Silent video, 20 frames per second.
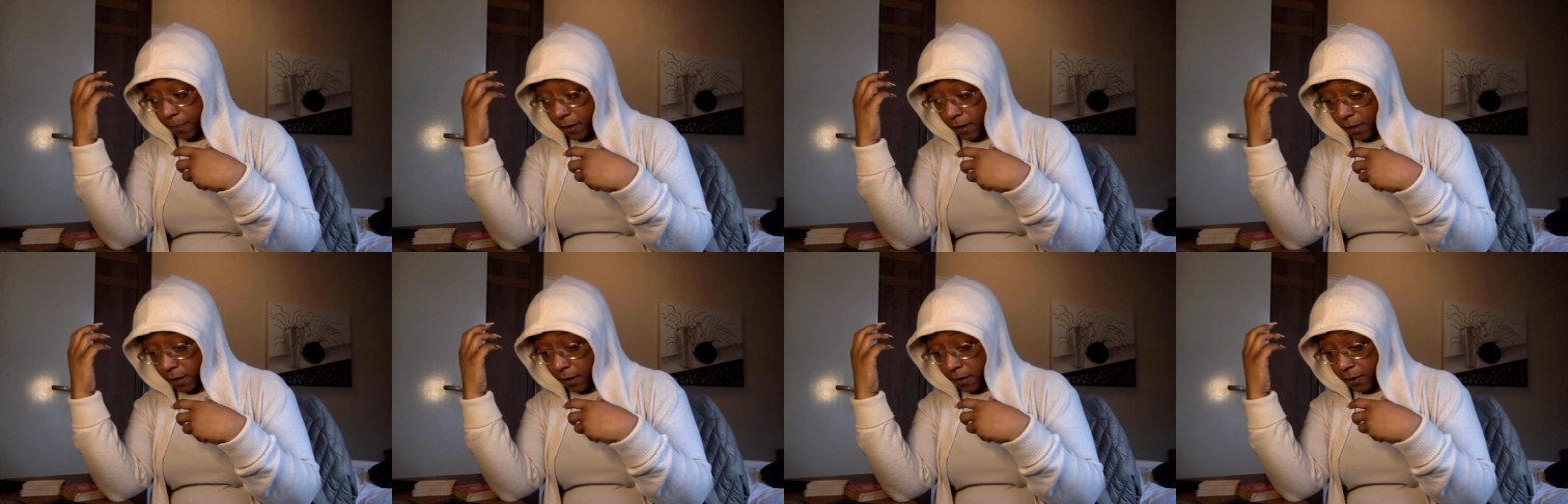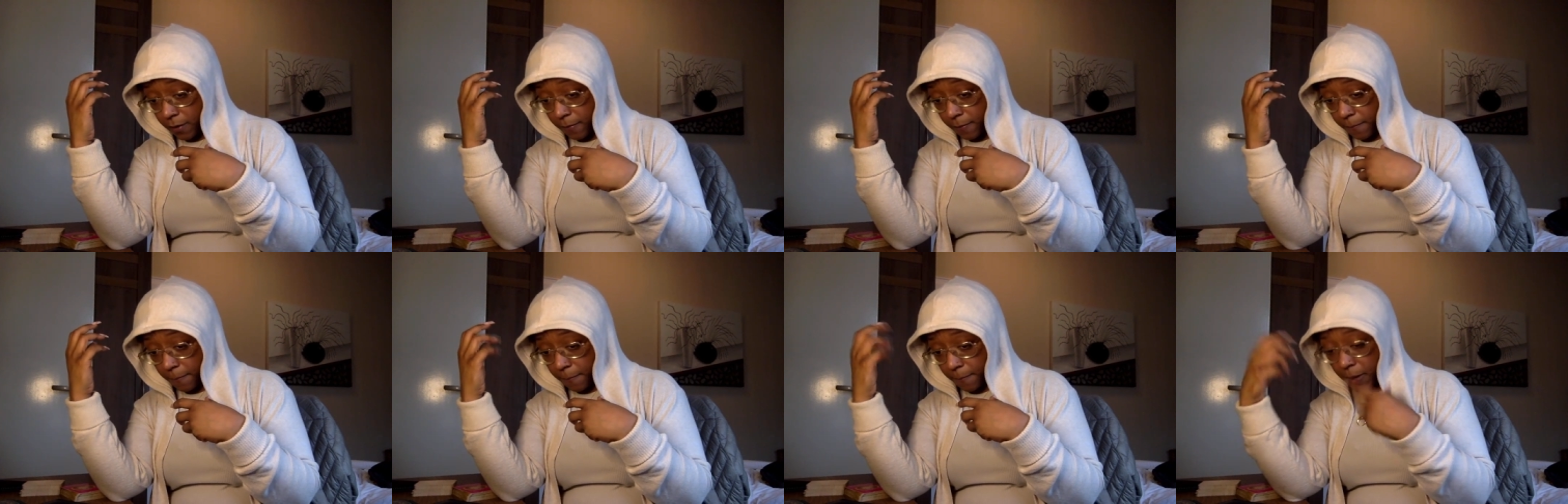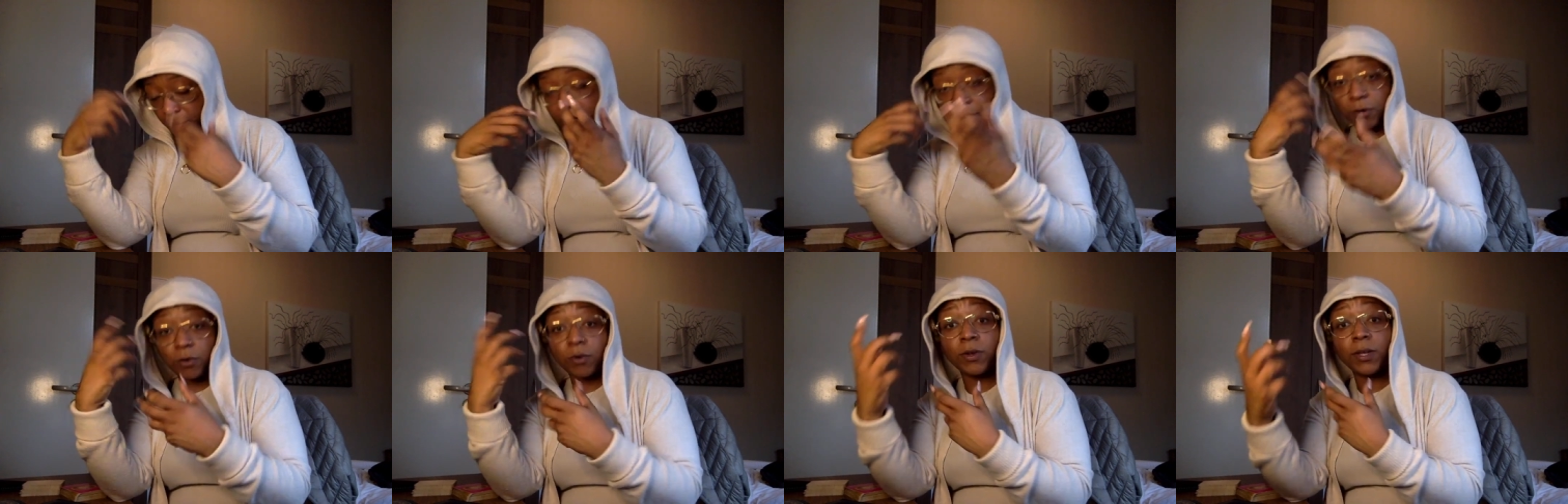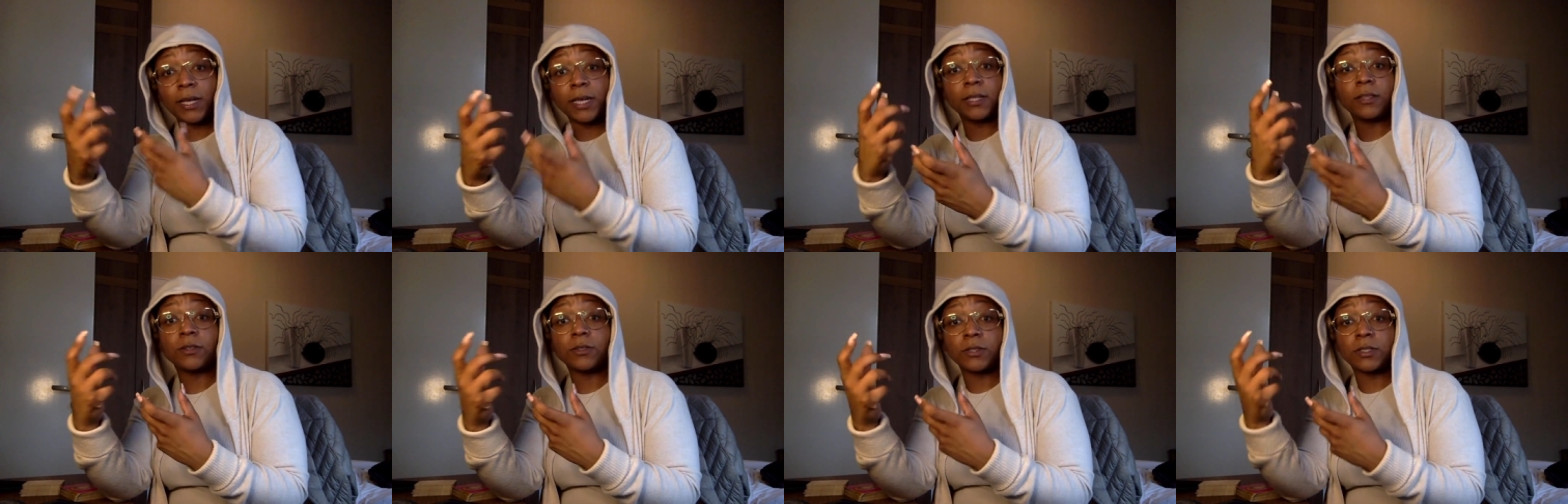um, how to
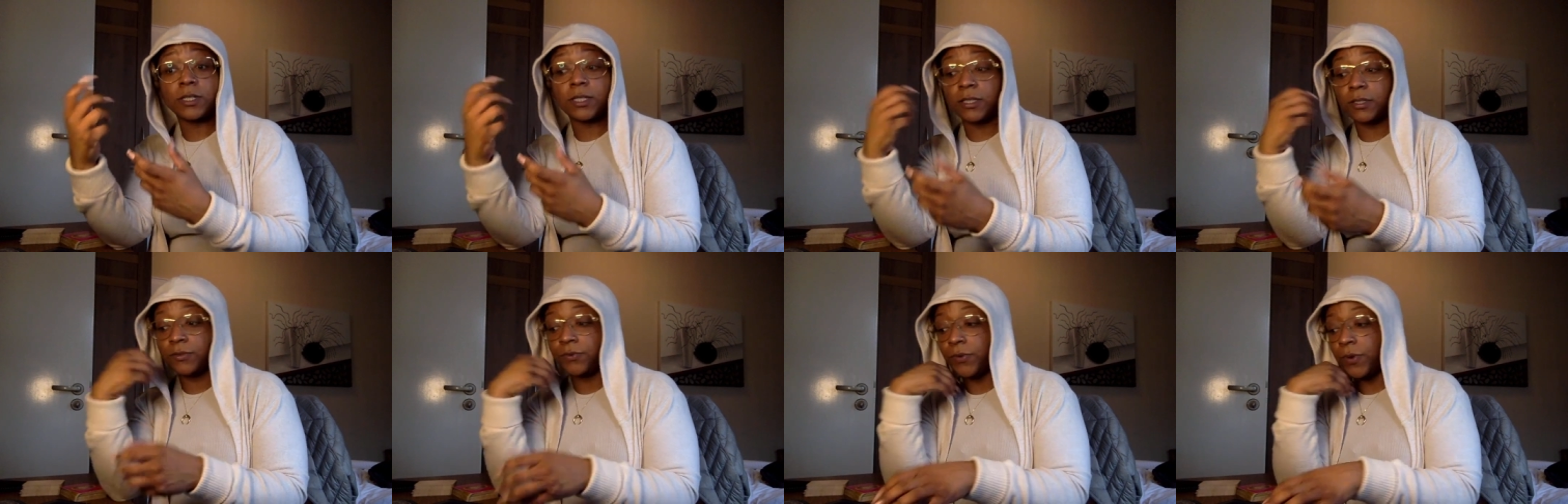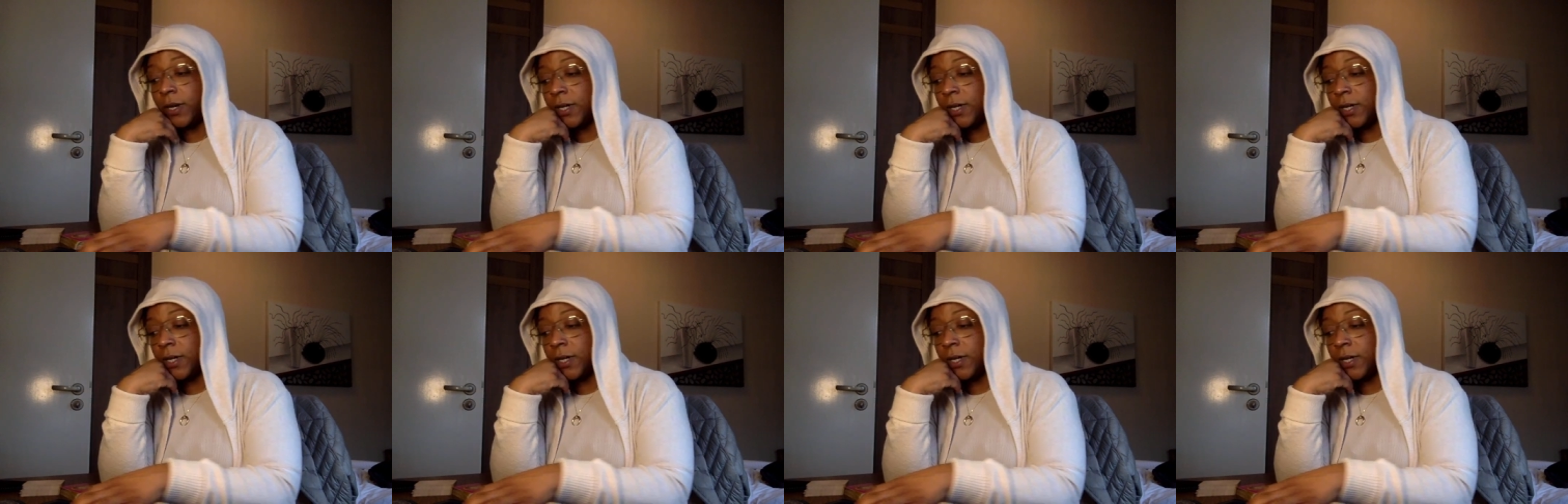create those things for